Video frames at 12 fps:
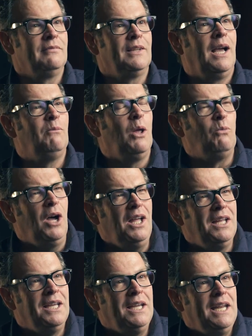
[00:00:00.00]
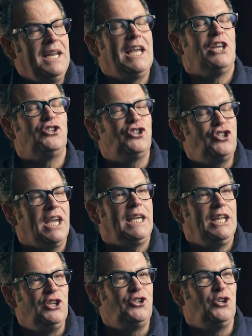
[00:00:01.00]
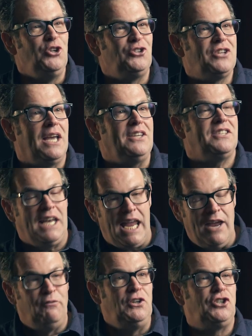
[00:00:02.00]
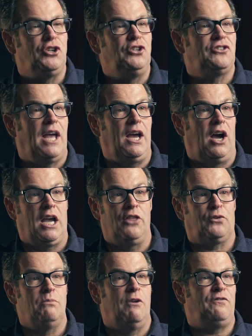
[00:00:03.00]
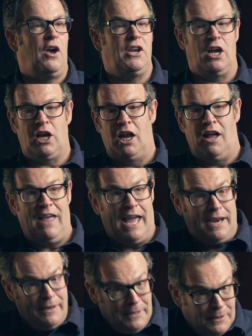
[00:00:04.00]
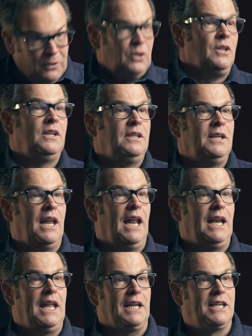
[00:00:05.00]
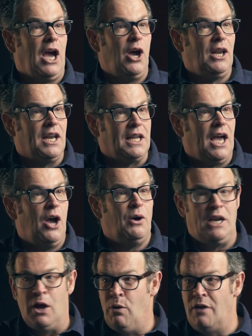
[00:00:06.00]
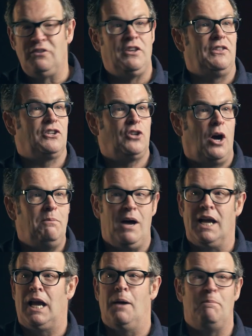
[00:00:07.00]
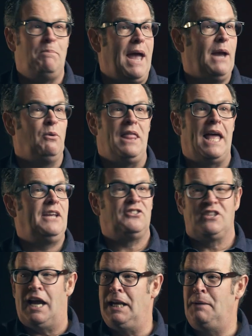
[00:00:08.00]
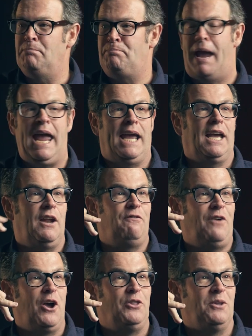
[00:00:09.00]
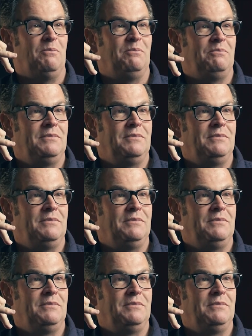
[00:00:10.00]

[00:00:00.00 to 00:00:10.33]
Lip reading: I'm like, what? He goes, Check-In Tuesday. He said, every Tuesday I go through my phone, I go like that. And I let it go. And whoever's at the top, I go bang, without hesitating, bang, and I phone them.